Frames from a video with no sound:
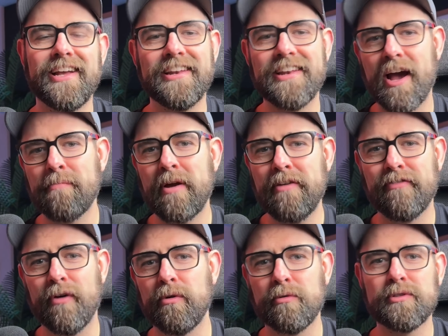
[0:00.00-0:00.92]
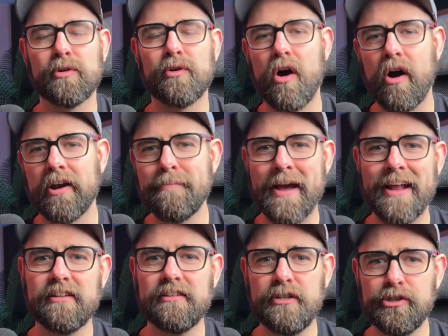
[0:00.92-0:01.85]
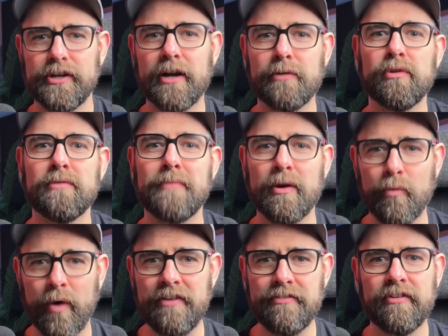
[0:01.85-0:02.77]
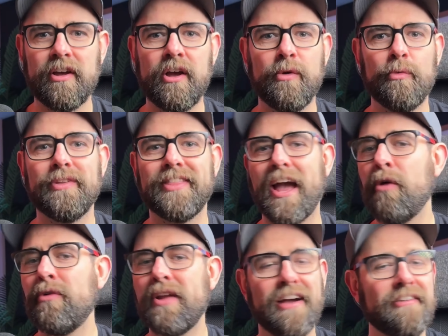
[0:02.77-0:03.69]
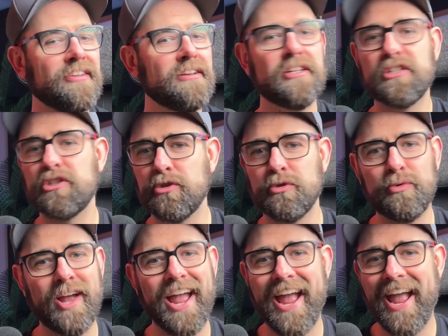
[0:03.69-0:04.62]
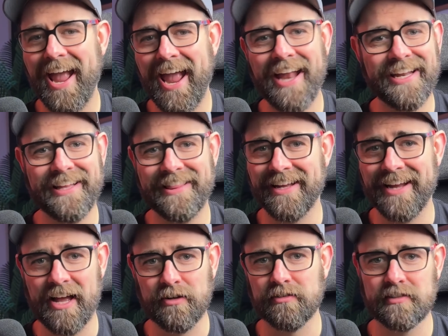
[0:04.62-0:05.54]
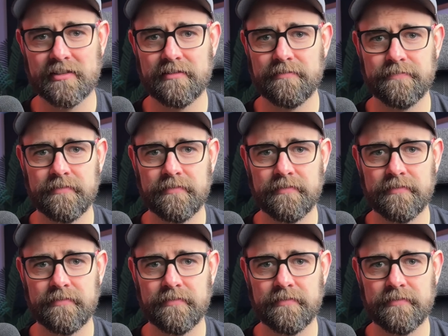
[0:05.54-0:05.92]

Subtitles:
and now my photos are automatically shared with my wife without having to do anything else.